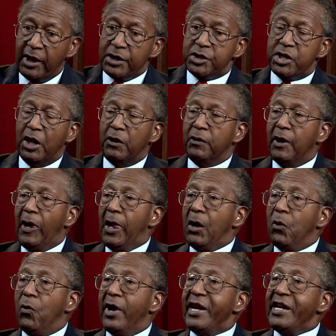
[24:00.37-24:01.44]
So
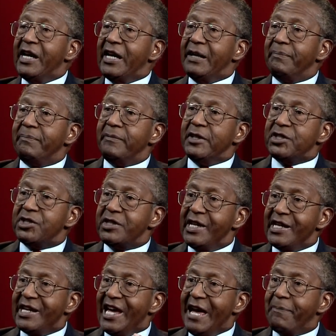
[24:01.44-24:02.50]
when a
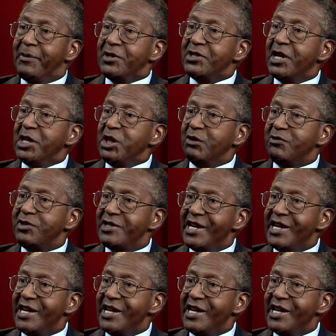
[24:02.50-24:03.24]
mistake happens and you've